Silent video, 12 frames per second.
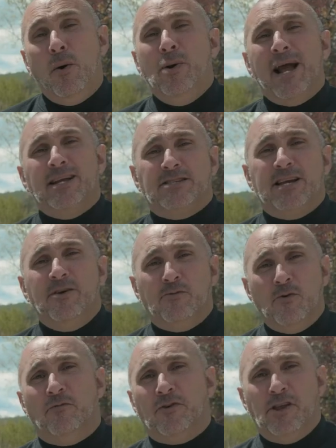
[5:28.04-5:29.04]
we gotta save
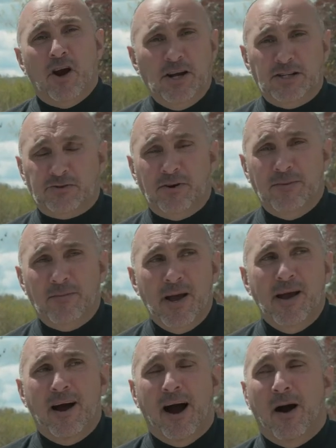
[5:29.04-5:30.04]
room for the ice cream.
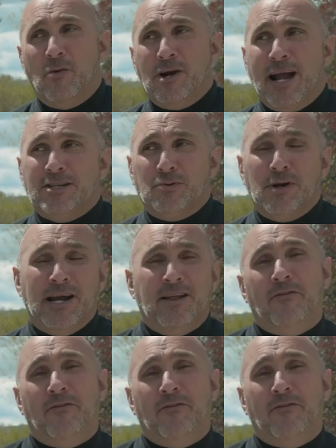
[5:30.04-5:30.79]
Uh, we guess we're getting